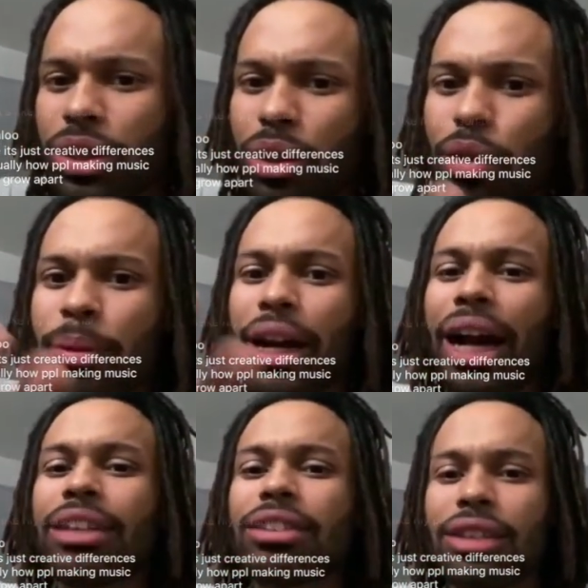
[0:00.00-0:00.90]
was a little bit
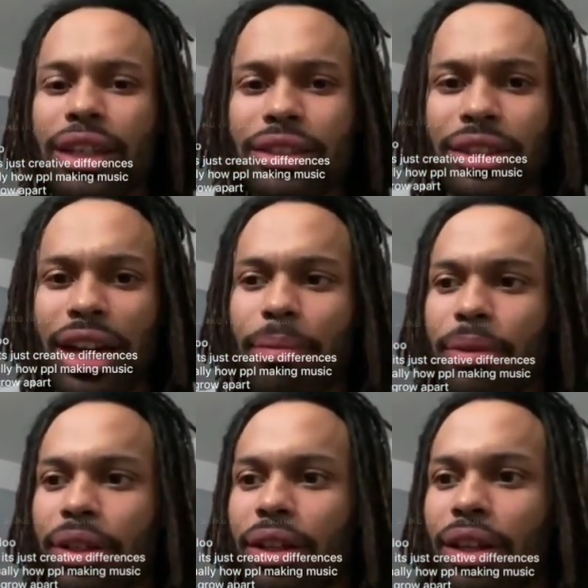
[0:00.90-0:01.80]
of isolation
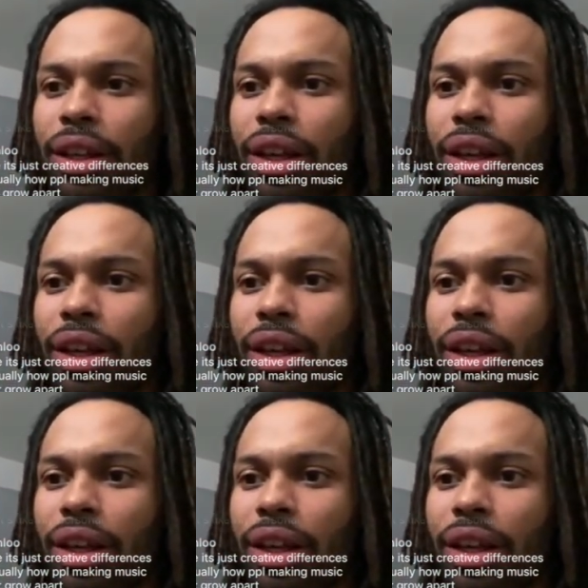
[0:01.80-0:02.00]
happening.